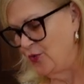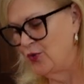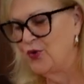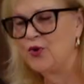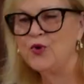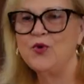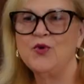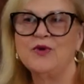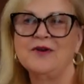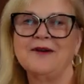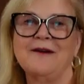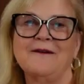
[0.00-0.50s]

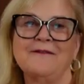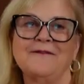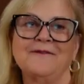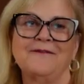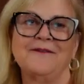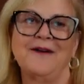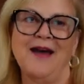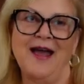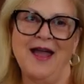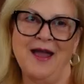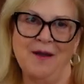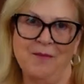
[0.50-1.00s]
root
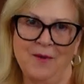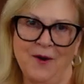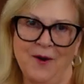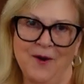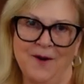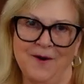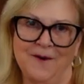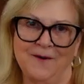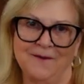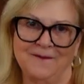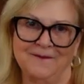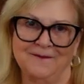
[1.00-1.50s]

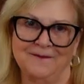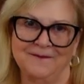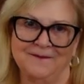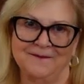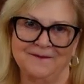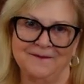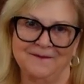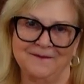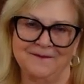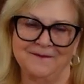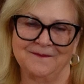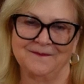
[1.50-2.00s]
fiber.
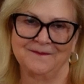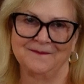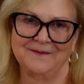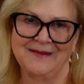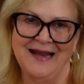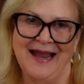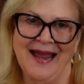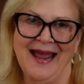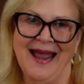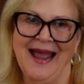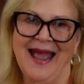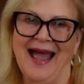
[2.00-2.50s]

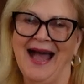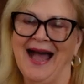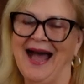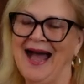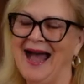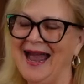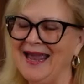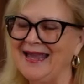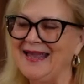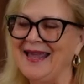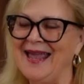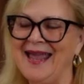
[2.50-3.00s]

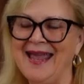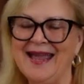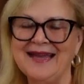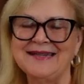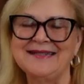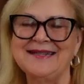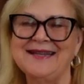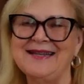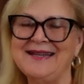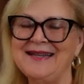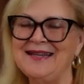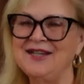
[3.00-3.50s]
I
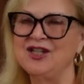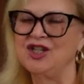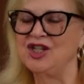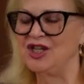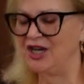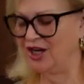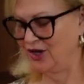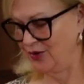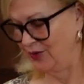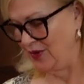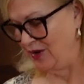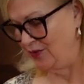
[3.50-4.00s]
can't eat
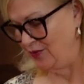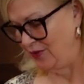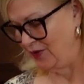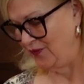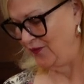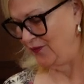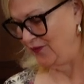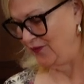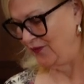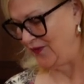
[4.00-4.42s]
chicory root